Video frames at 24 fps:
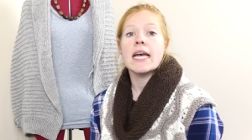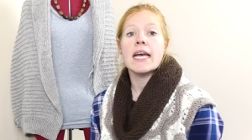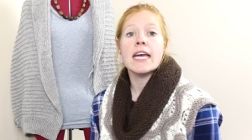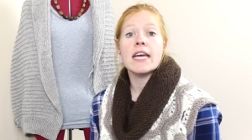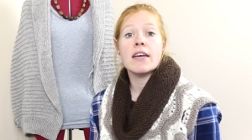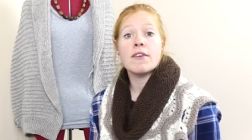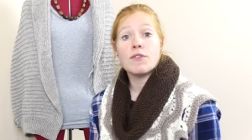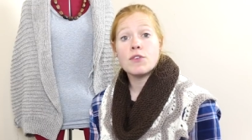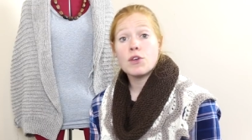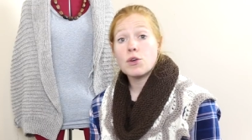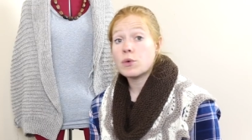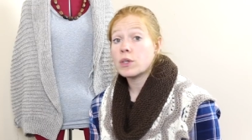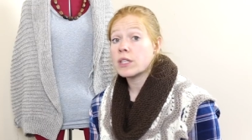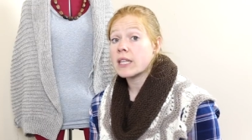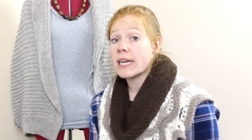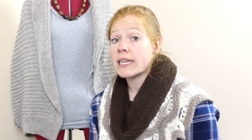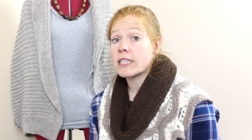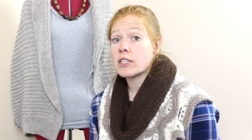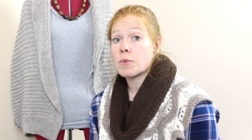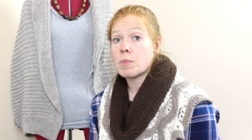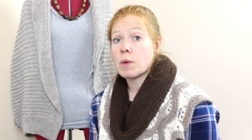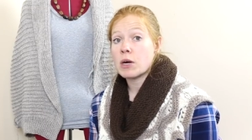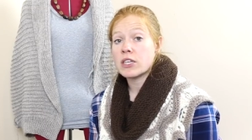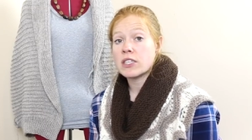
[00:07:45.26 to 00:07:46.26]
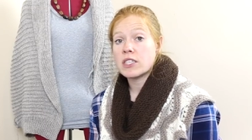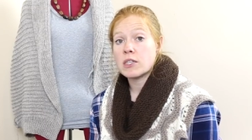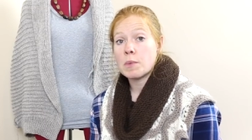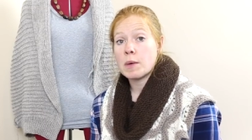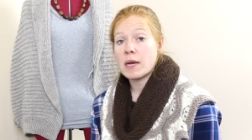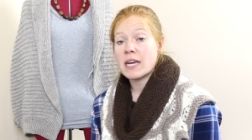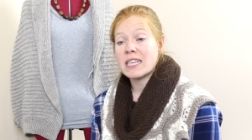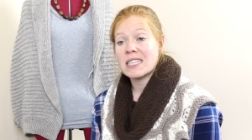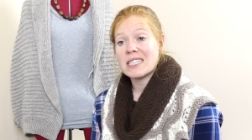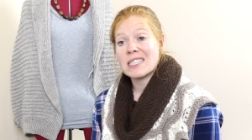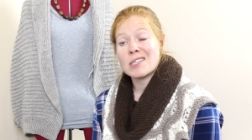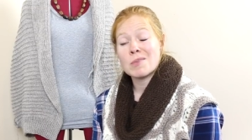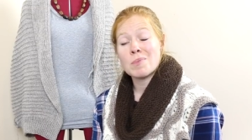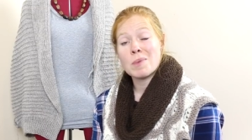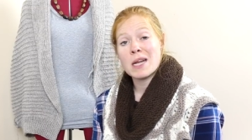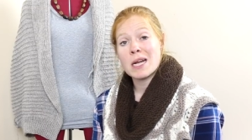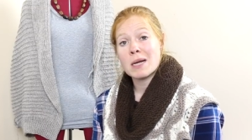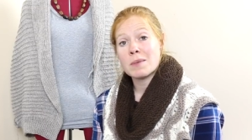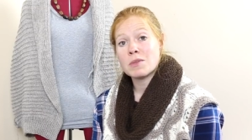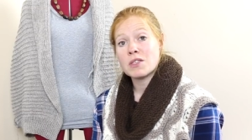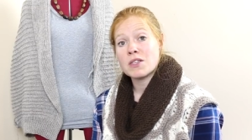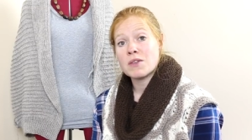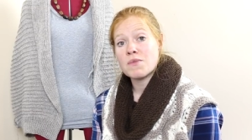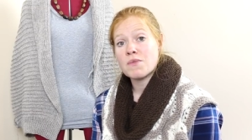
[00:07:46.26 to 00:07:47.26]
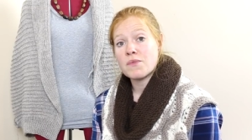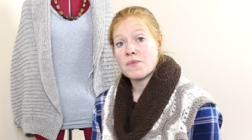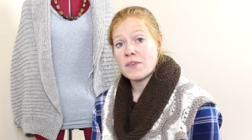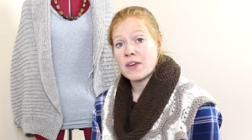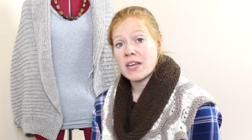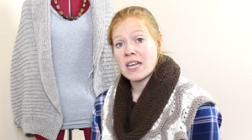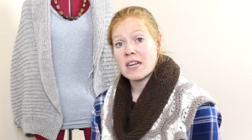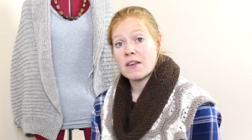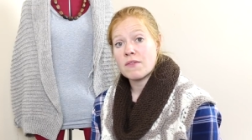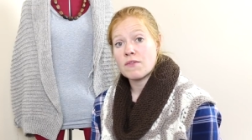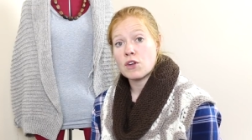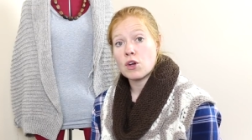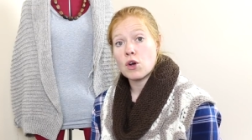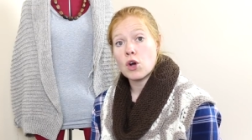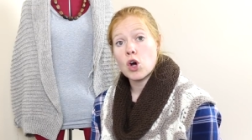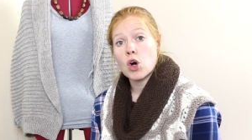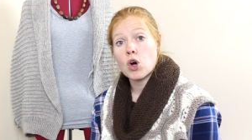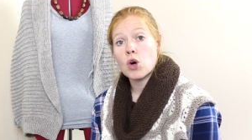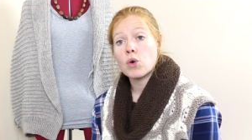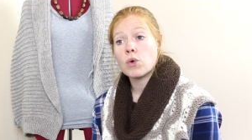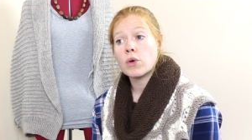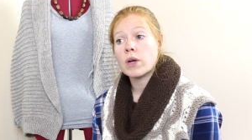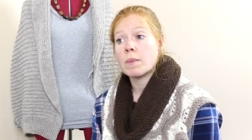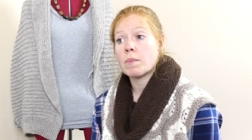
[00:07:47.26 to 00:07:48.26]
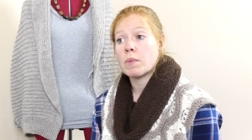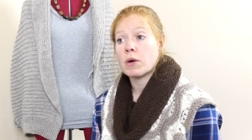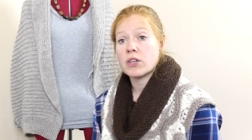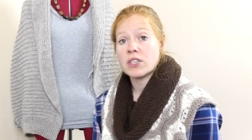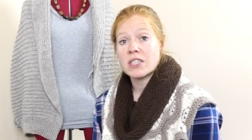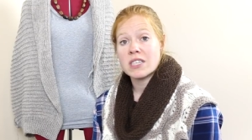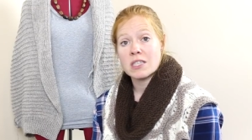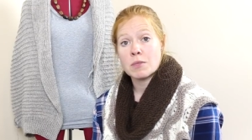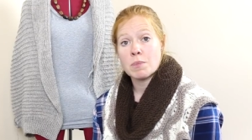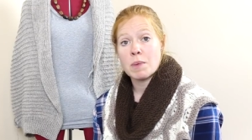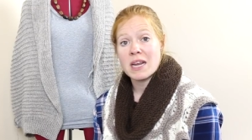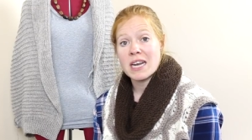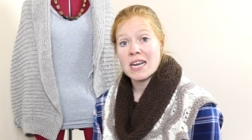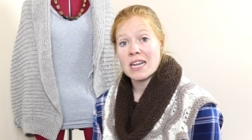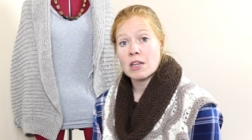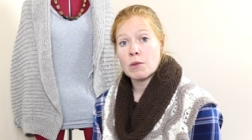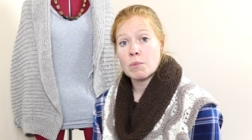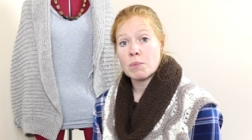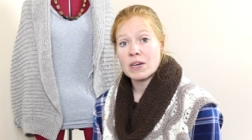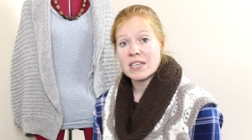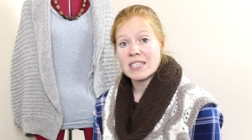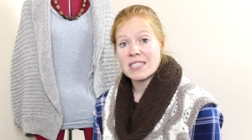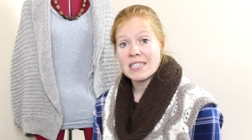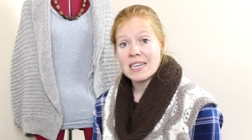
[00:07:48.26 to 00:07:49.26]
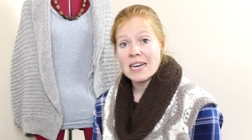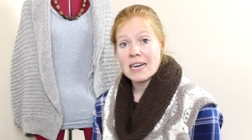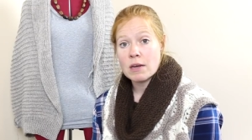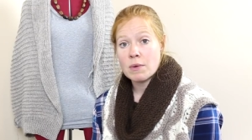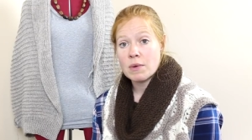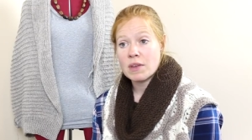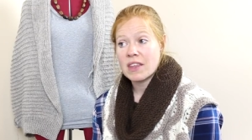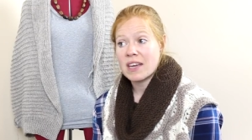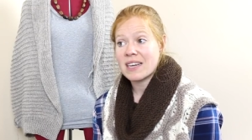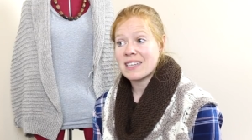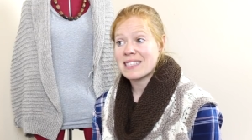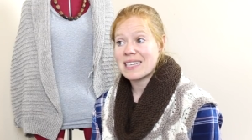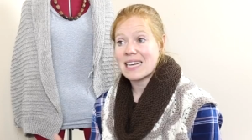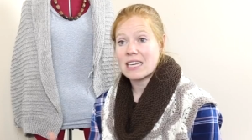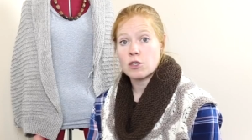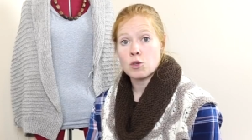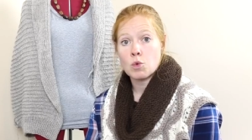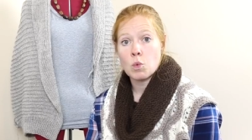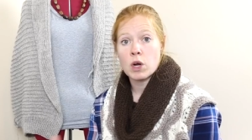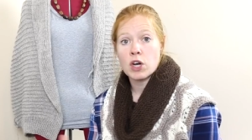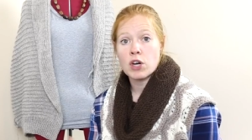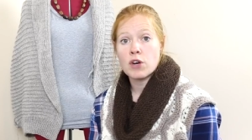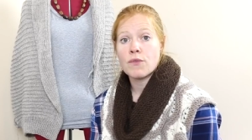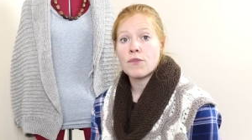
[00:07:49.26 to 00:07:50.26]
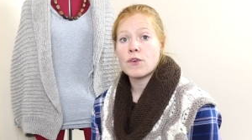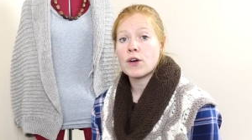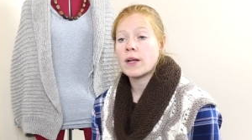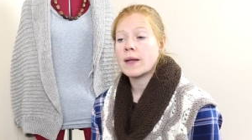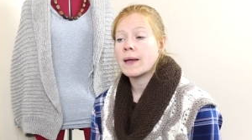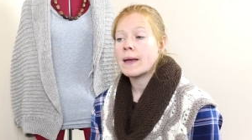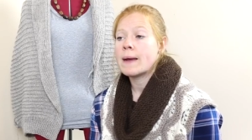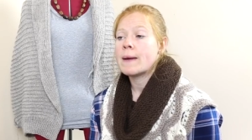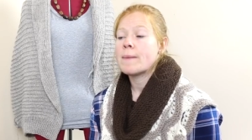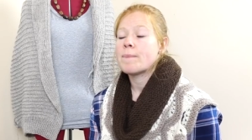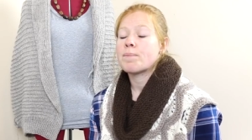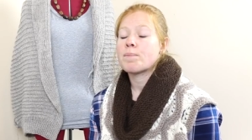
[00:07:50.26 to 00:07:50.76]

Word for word: If you would like to participate and spin up some Finn of your own and participate in the breed study with us, that's wonderful.